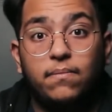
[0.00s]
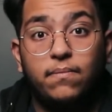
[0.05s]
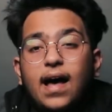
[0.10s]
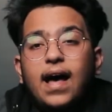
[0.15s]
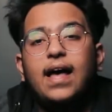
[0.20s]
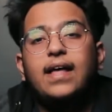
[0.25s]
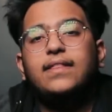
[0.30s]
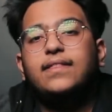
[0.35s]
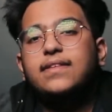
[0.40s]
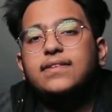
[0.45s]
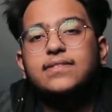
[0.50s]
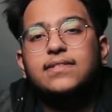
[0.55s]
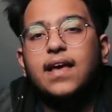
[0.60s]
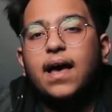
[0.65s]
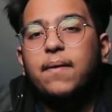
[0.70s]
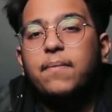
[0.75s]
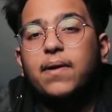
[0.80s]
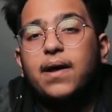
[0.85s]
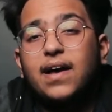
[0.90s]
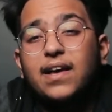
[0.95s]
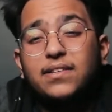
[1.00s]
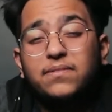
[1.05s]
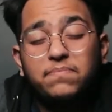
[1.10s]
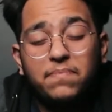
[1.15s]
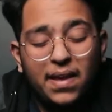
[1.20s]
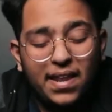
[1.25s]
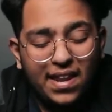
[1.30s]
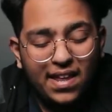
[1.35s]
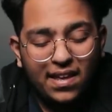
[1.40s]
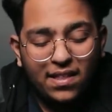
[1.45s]
And this camera has
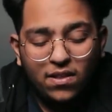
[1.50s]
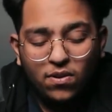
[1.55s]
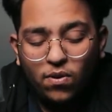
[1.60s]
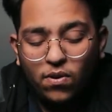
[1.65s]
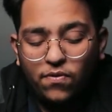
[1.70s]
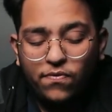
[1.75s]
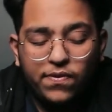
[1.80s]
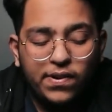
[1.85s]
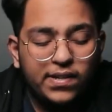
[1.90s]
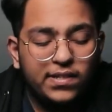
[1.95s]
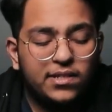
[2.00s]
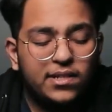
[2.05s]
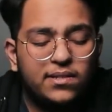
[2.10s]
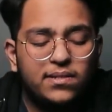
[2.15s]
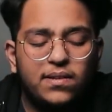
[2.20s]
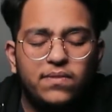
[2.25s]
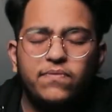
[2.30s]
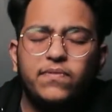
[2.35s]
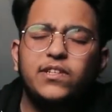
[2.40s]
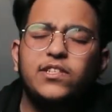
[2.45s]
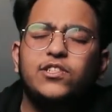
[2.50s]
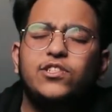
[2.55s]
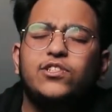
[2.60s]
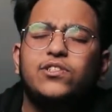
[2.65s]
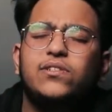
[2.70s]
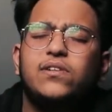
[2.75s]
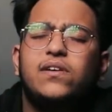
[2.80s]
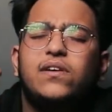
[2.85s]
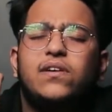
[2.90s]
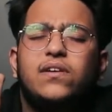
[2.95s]
many other good features in which,